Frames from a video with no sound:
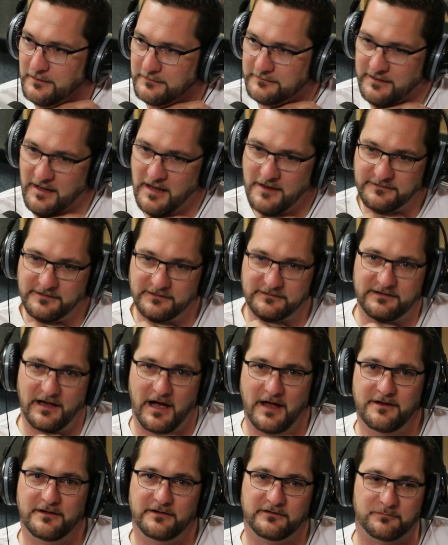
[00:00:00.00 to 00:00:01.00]
A sound
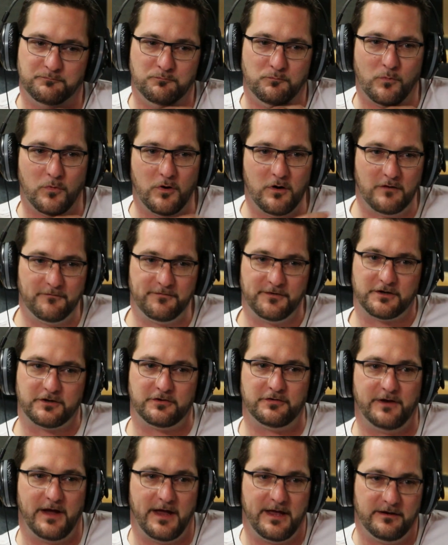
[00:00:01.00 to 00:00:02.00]
designer is more of the
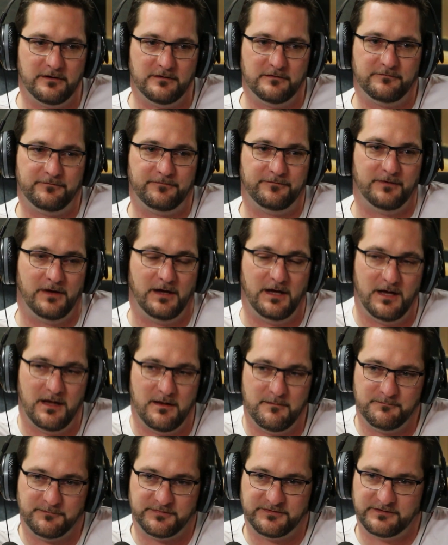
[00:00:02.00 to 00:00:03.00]
creative
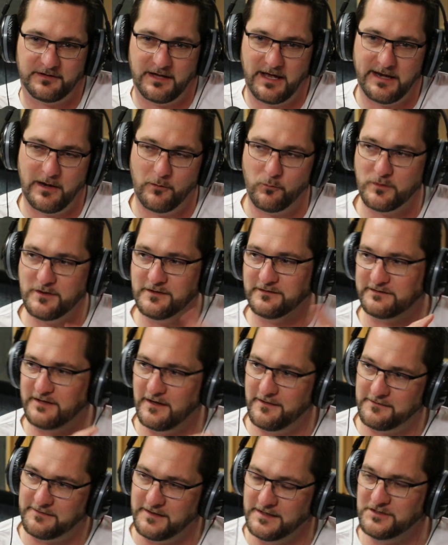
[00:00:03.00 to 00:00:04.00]
side. I wouldn't say
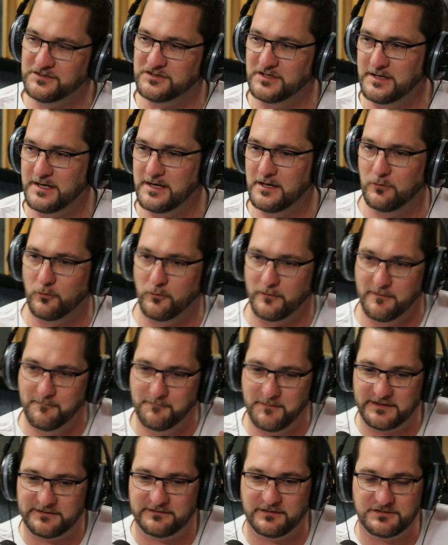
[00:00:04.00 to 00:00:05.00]
that the engineer or the
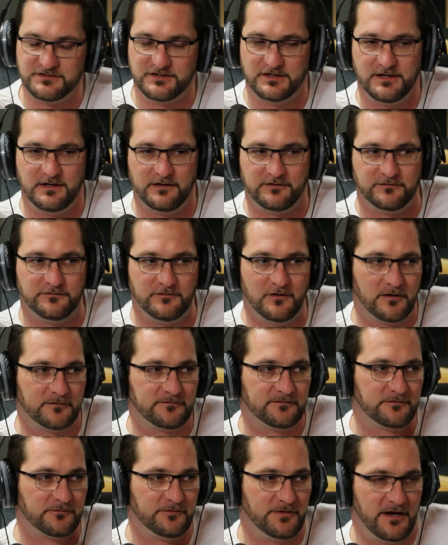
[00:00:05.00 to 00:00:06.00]
mix engineer is
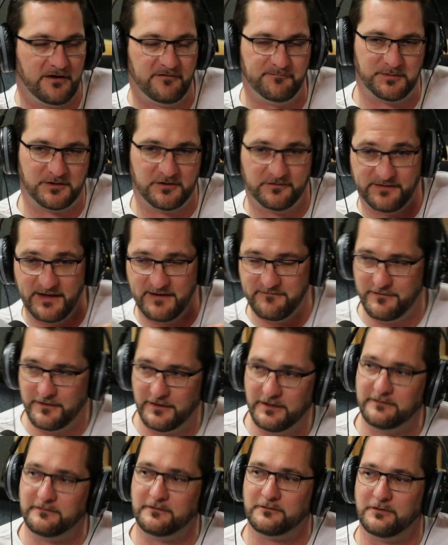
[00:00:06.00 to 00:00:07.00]
not creative, because they're
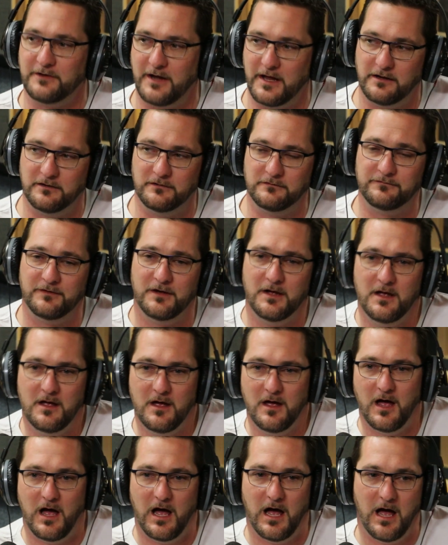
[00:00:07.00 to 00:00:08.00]
very creative.
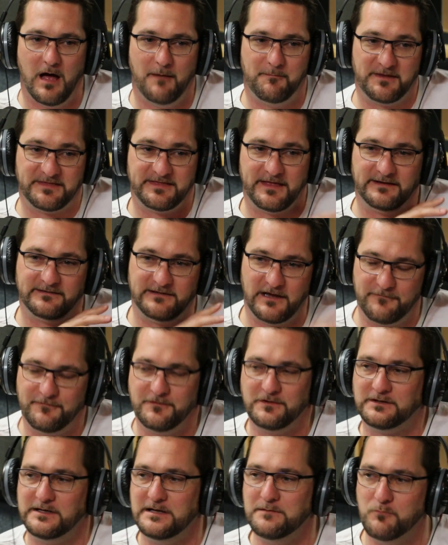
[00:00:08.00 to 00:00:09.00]
But they're
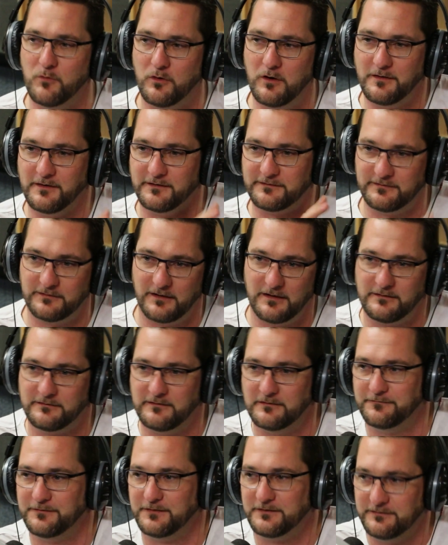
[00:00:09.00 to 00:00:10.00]
definitely more on the
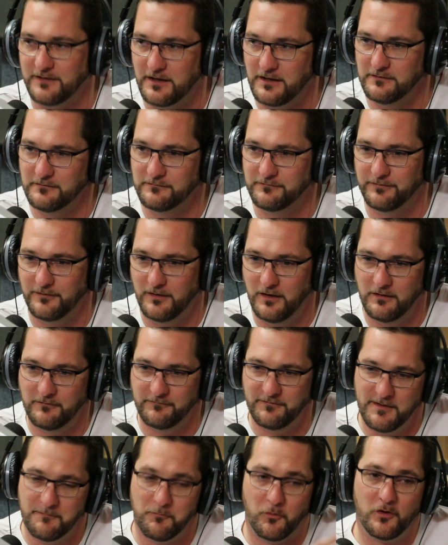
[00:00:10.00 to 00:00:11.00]
scientific side of
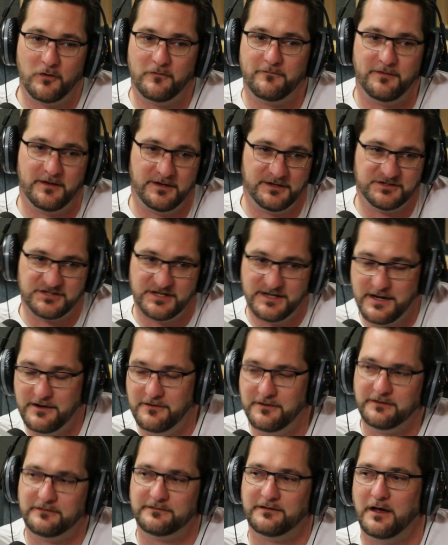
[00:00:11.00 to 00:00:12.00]
the
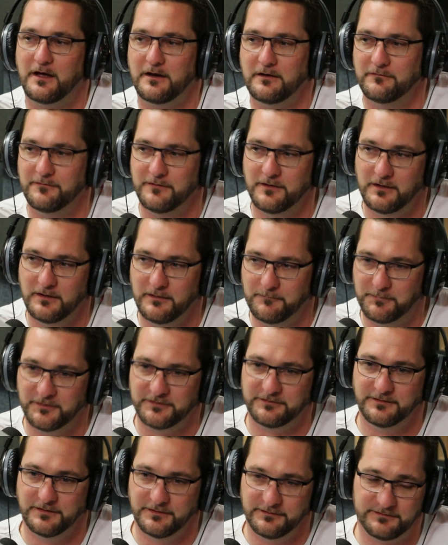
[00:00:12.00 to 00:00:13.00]
engineering side of the
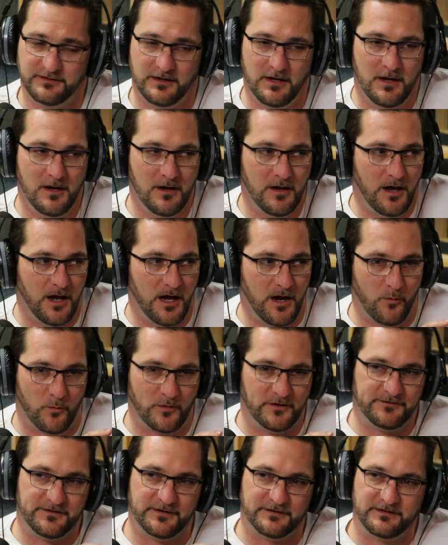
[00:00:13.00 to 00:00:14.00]
business.
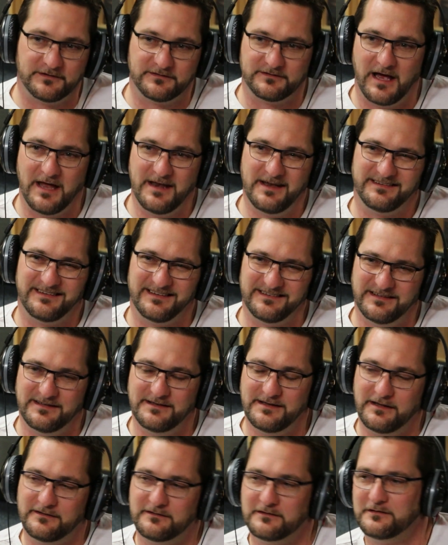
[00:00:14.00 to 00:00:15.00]
Whereas the designer
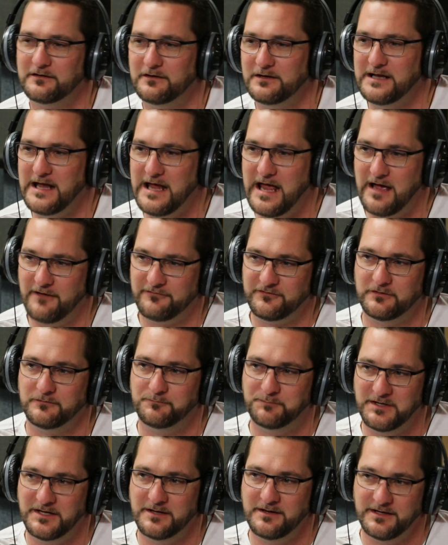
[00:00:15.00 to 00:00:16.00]
doesn't necessarily have to
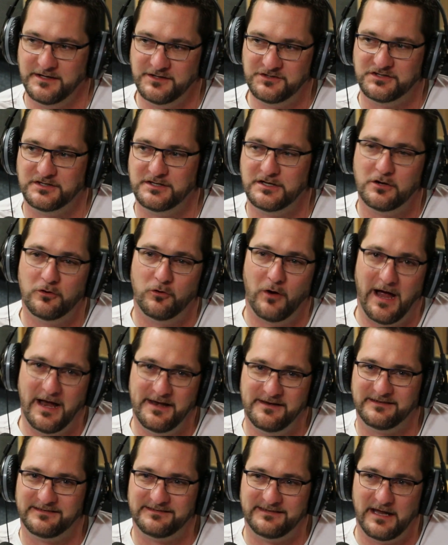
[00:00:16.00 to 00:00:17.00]
be an engineer or
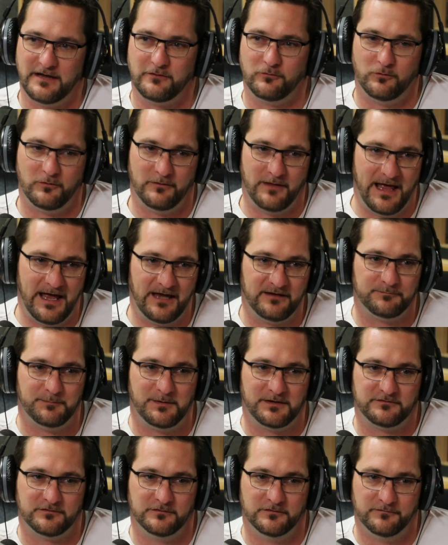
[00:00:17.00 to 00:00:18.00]
understand all the
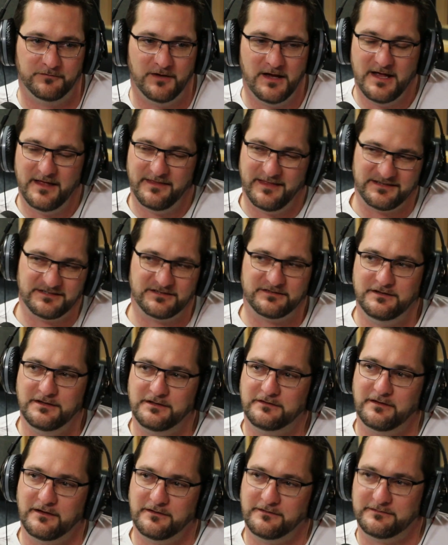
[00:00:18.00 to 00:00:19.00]
aspects of... They just
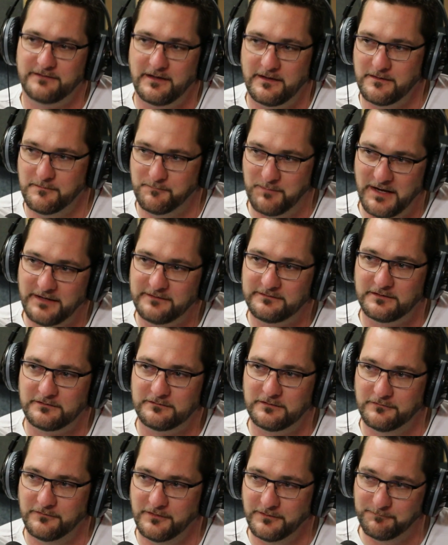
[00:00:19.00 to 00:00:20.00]
need to understand the
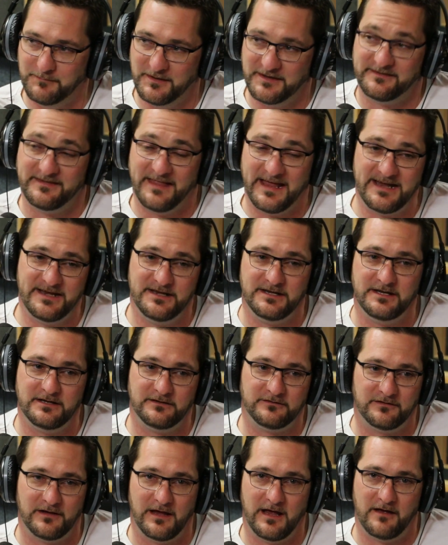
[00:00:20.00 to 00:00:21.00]
basics of it, but they
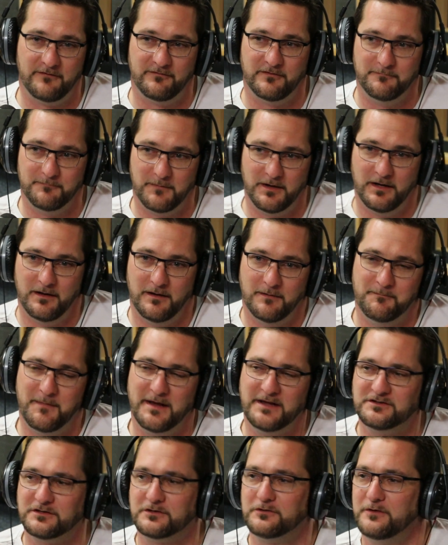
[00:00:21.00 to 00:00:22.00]
need to have a
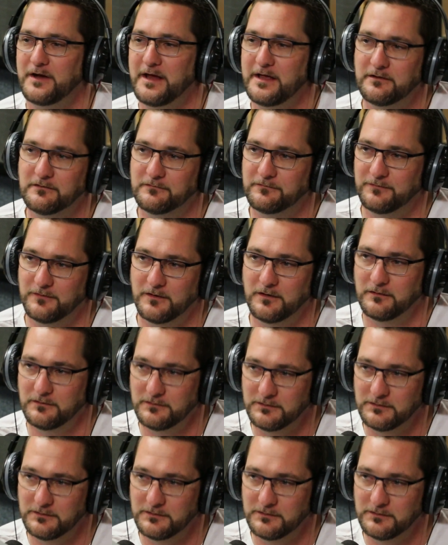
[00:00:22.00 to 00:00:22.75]
major creative flow.